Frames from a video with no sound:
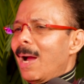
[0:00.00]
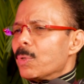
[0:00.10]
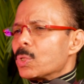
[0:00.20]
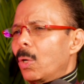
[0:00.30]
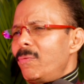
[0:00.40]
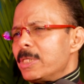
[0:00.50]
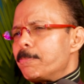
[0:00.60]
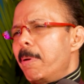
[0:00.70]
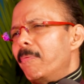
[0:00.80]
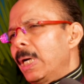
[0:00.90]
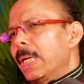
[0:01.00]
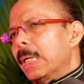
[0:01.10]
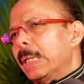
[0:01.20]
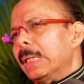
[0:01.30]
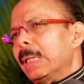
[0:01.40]
I was always
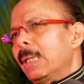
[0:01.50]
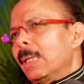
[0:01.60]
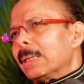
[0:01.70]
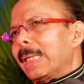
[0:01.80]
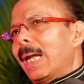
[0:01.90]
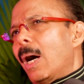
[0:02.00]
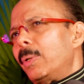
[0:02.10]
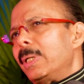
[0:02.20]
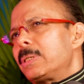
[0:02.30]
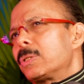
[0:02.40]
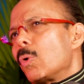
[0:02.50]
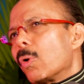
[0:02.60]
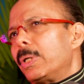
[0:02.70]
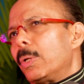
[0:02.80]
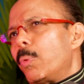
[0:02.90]
bewildered that how does
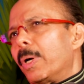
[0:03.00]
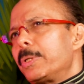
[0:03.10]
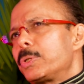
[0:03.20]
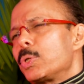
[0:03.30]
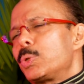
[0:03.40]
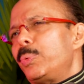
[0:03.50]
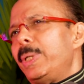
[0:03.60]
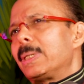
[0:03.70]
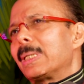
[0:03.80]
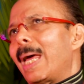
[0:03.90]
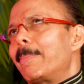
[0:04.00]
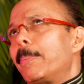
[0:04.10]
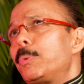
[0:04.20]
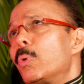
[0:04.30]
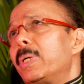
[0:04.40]
coconut water so sweet
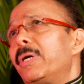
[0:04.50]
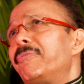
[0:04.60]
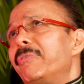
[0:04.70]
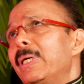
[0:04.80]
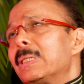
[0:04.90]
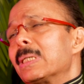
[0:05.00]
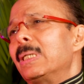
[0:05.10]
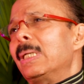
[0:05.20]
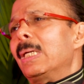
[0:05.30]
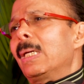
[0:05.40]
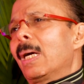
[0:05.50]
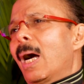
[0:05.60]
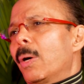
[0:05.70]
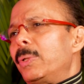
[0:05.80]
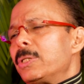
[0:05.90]
climb up 200 feet?
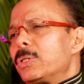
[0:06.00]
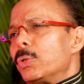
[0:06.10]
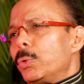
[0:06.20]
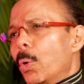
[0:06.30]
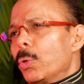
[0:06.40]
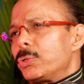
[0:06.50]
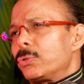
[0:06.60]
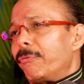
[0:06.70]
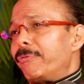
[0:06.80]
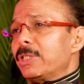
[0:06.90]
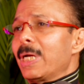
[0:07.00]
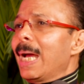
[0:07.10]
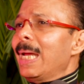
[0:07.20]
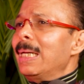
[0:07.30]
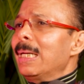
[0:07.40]
How does rose so
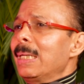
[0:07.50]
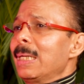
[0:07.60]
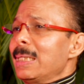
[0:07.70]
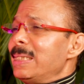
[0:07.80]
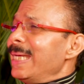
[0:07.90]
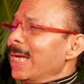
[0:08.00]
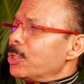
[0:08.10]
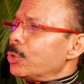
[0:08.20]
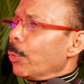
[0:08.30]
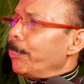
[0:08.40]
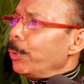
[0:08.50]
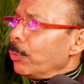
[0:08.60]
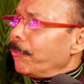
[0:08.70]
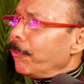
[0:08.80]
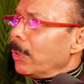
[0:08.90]
fragile is yet so
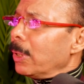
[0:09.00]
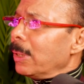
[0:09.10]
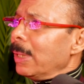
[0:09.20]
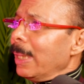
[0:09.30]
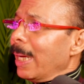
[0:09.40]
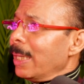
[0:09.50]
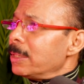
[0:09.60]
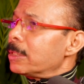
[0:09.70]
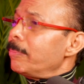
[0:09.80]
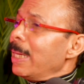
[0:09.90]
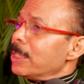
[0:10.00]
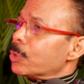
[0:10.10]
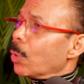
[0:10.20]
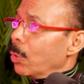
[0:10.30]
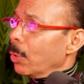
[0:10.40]
beautiful and
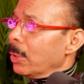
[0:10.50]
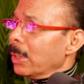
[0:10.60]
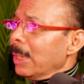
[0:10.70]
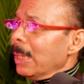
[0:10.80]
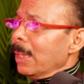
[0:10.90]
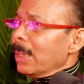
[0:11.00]
smells so good?